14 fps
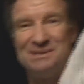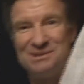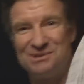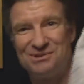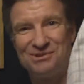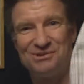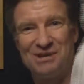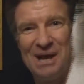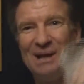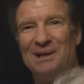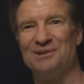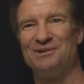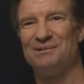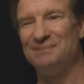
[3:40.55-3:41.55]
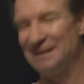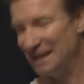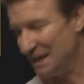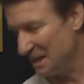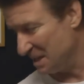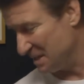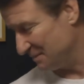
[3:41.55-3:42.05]
It's challenge them to
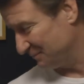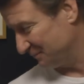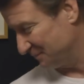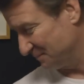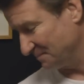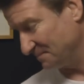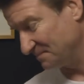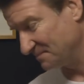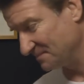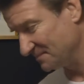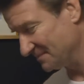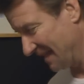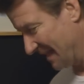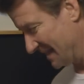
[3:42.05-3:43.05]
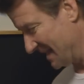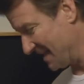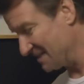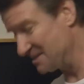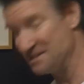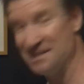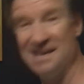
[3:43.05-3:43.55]
get it off.
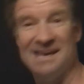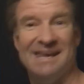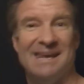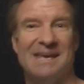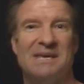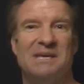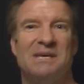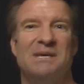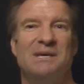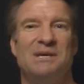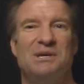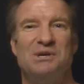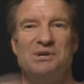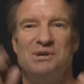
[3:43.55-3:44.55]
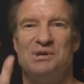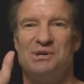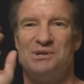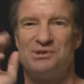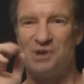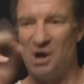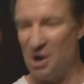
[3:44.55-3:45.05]
That's it.
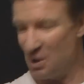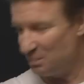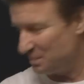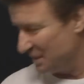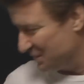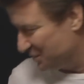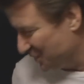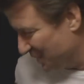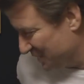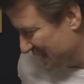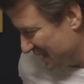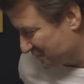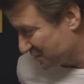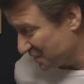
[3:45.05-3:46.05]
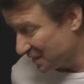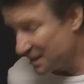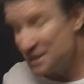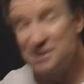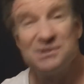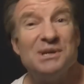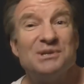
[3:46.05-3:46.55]
So I hope you enjoyed that trick.
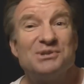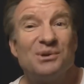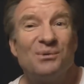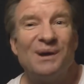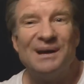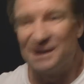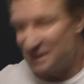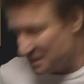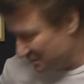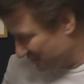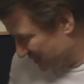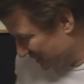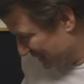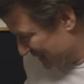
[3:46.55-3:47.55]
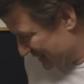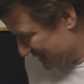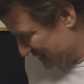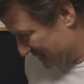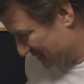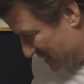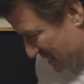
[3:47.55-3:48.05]
It's it's a winner. It really
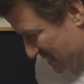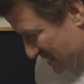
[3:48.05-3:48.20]
is.